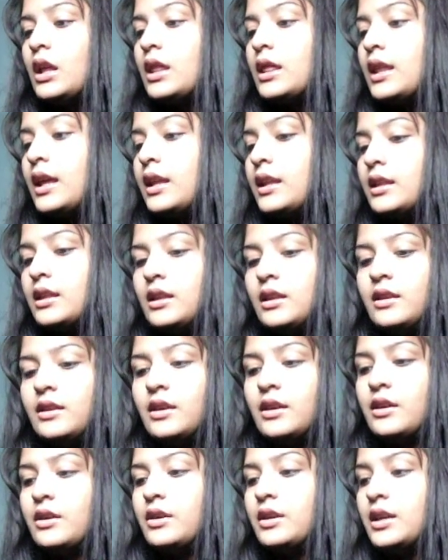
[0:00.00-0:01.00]
Then
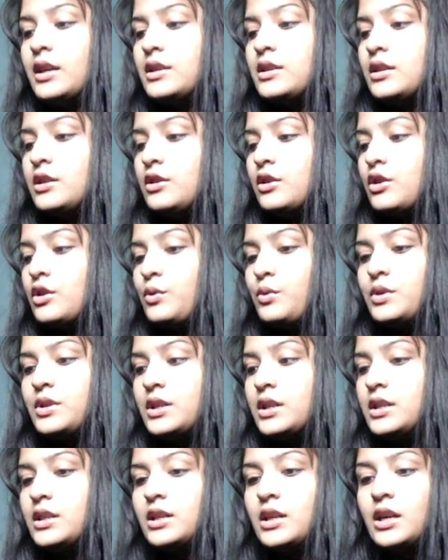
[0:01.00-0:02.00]
their kit
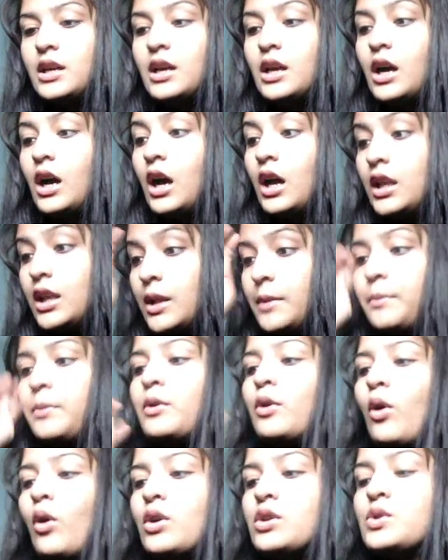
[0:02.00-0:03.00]
included a lip
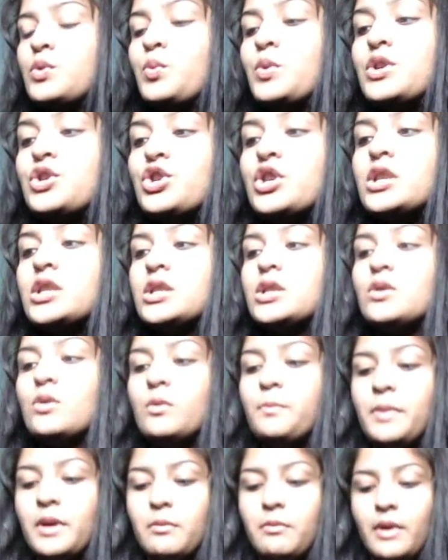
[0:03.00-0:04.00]
gloss which is so
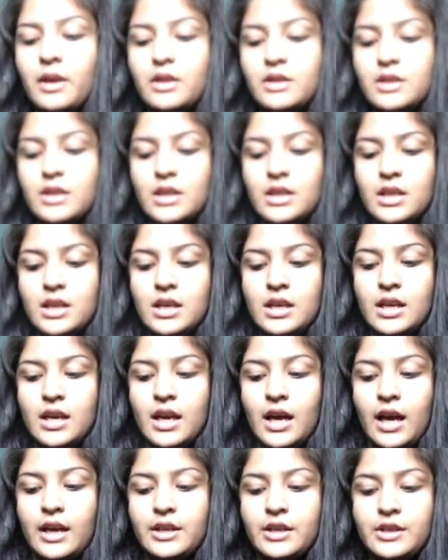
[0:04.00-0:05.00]
pigmented.
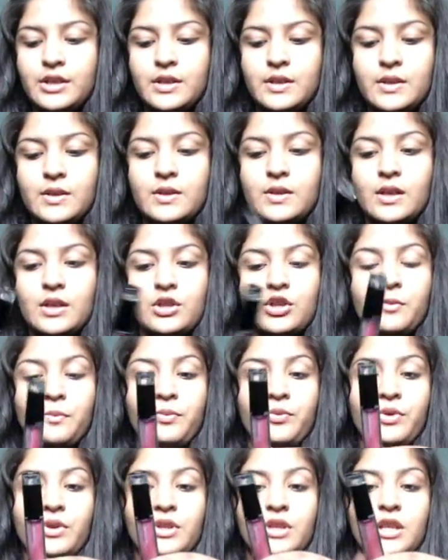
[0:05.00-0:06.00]
And it's such a
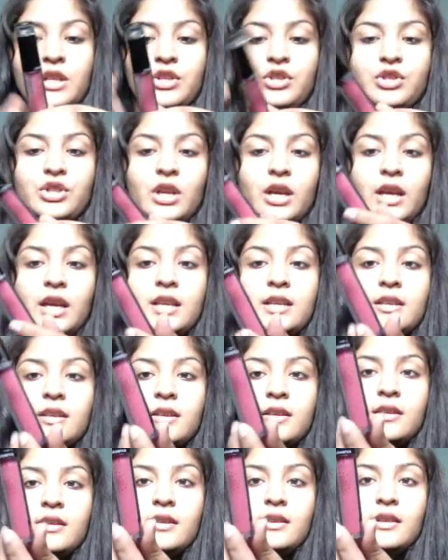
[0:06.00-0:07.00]
pretty shade.
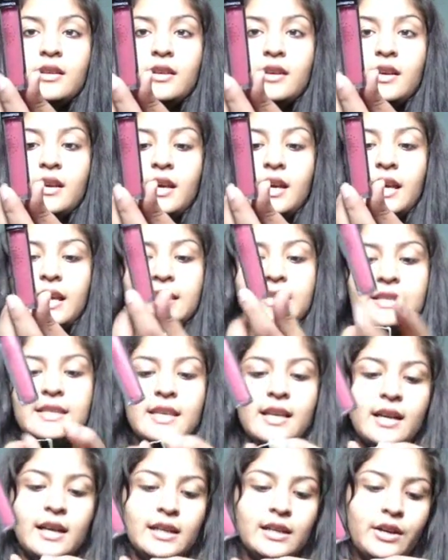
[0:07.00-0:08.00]
It's
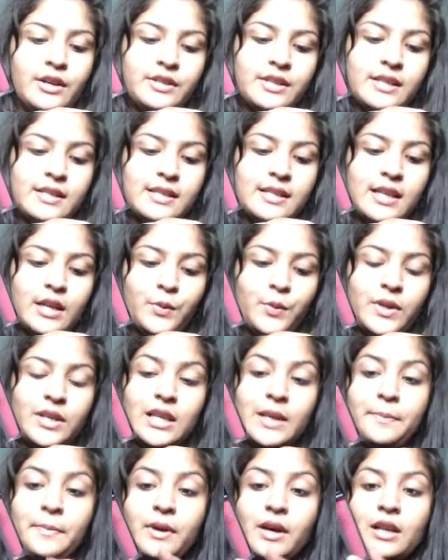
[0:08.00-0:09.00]
the Color Sense Liquid
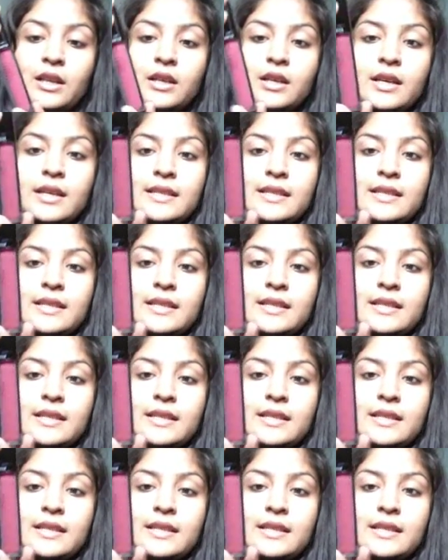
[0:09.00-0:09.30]
Lip Color.